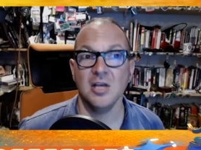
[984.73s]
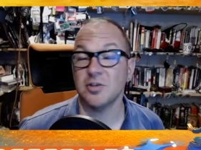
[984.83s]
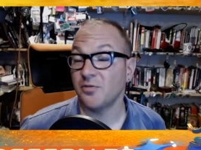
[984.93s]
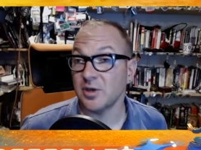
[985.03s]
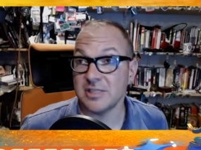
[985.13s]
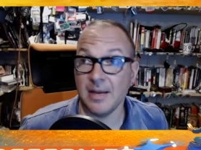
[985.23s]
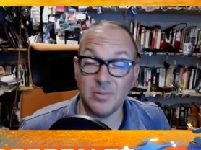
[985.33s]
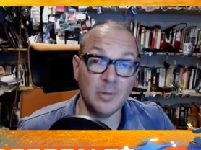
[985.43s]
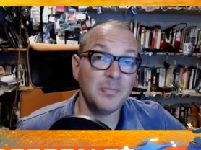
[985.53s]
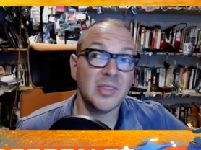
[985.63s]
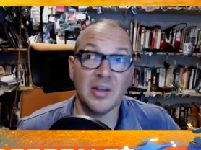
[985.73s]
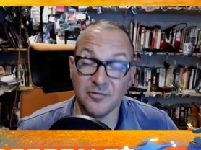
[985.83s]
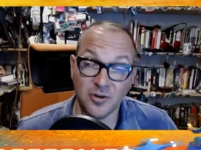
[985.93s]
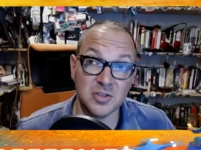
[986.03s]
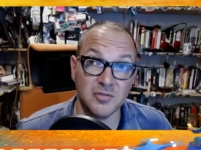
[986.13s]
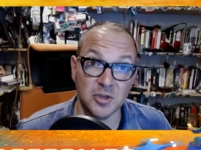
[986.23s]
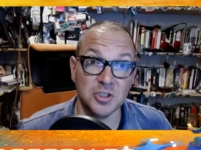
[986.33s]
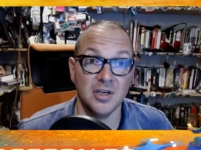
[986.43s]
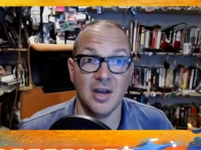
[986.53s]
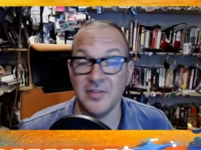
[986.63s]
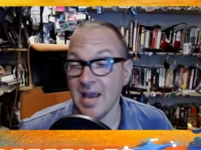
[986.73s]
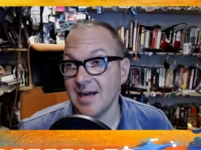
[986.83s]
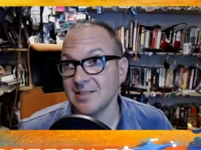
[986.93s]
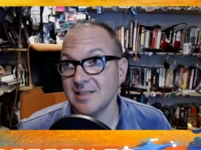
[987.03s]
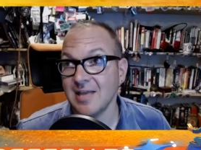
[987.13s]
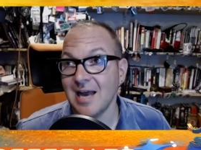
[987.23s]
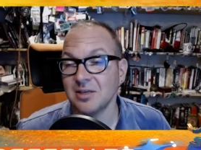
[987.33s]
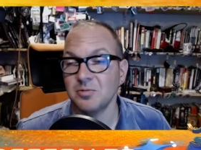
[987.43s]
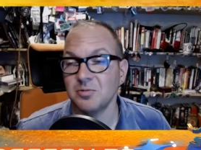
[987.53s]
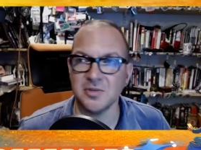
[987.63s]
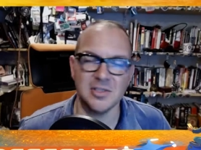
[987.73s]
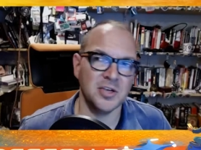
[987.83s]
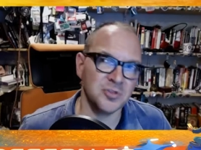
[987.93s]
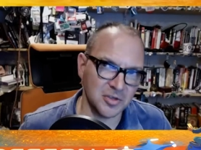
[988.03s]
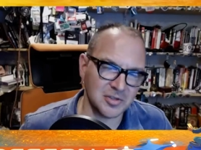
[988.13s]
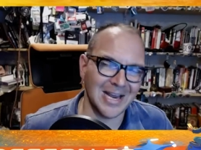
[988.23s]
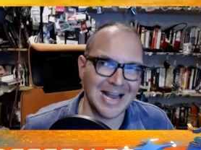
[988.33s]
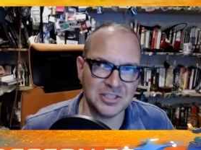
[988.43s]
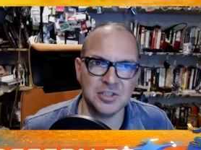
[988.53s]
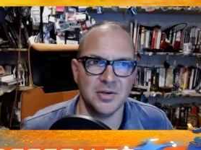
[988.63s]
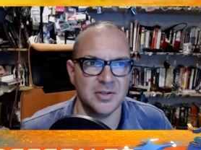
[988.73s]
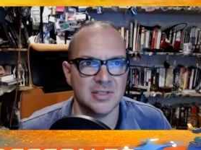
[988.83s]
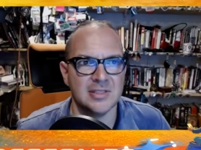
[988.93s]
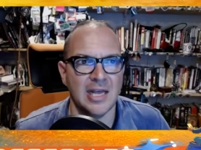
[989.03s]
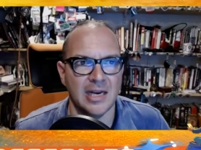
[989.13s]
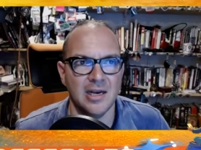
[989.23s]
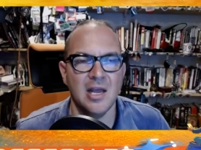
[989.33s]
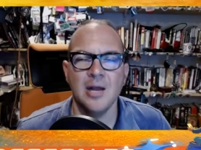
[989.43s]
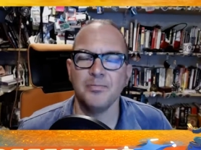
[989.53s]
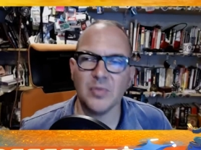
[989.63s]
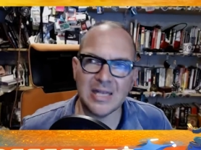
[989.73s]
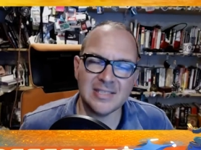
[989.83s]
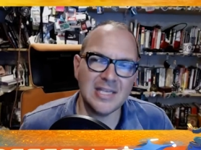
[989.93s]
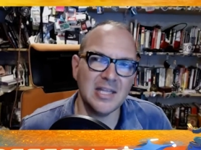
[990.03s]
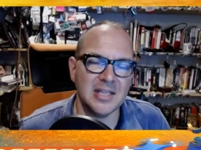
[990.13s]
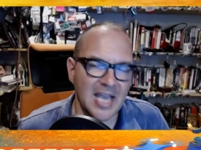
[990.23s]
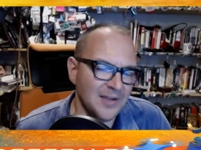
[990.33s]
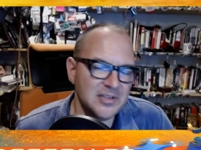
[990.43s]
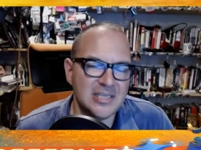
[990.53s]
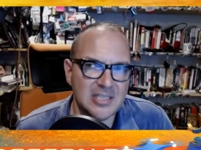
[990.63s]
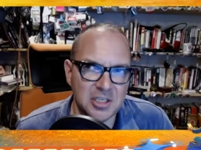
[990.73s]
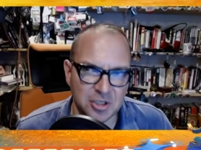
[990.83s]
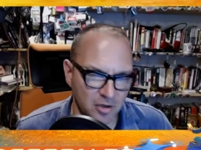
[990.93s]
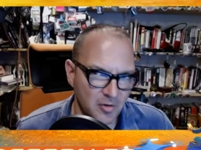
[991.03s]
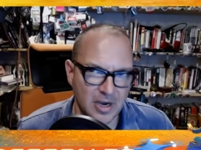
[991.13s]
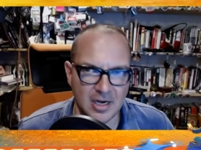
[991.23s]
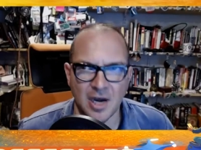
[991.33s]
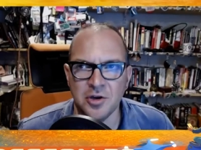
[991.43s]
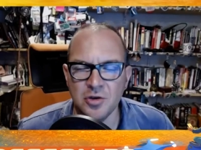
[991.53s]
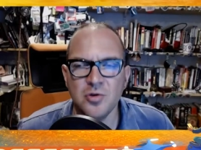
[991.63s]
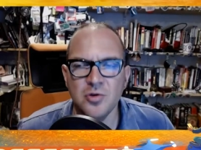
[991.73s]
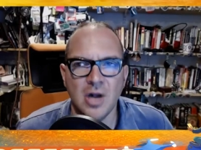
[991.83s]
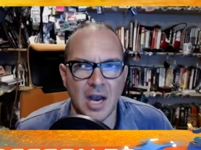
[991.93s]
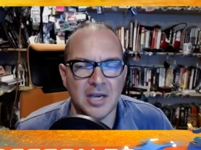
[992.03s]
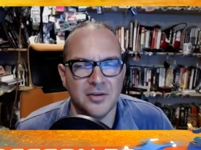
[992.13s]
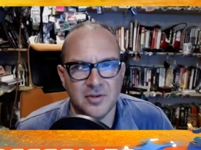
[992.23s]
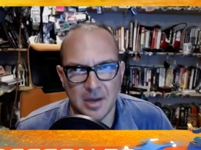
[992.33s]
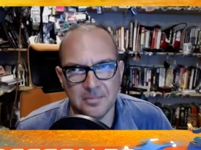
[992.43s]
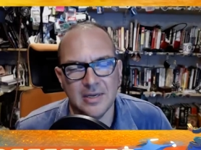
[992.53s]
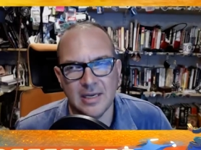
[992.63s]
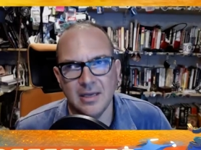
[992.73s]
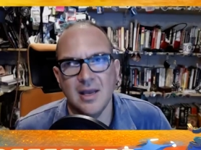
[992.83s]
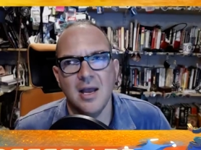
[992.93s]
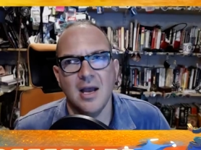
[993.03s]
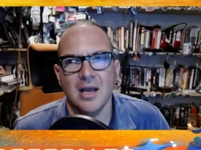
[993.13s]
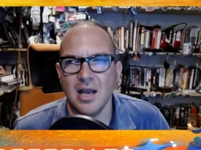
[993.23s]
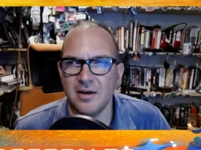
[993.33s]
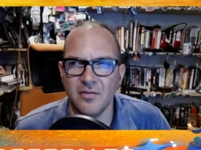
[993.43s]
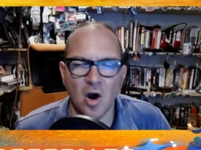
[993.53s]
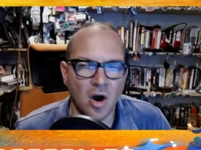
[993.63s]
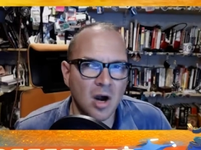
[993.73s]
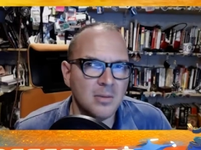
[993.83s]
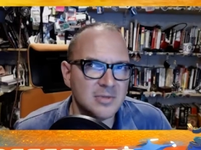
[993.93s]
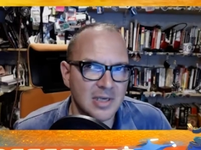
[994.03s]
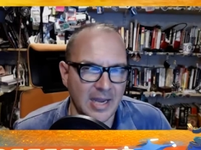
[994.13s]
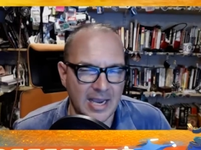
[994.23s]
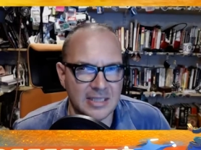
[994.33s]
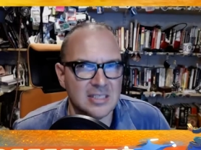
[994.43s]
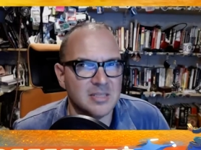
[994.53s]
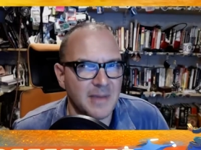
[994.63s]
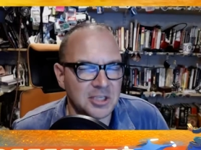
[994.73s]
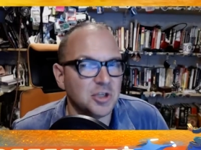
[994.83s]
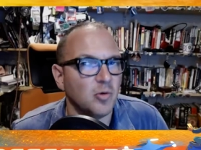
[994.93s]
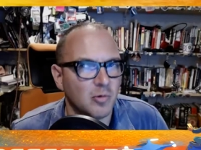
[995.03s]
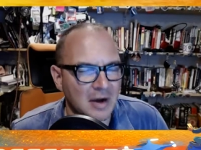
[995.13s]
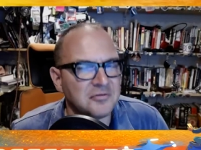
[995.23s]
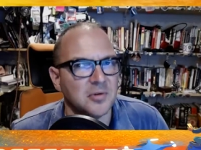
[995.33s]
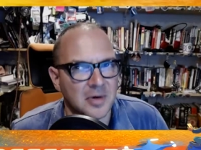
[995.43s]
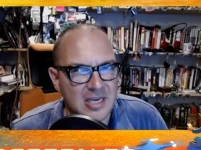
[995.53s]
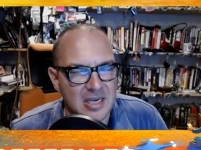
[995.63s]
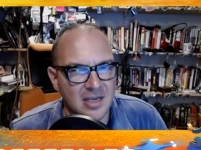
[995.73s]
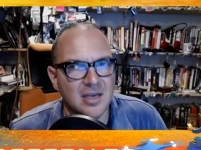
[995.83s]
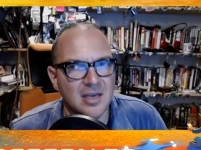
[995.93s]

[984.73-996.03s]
So for example, the first version of the Access Act, which was introduced last year in the Senate, it said that the FTC should create a new kind of company, a kind of arm's length special referee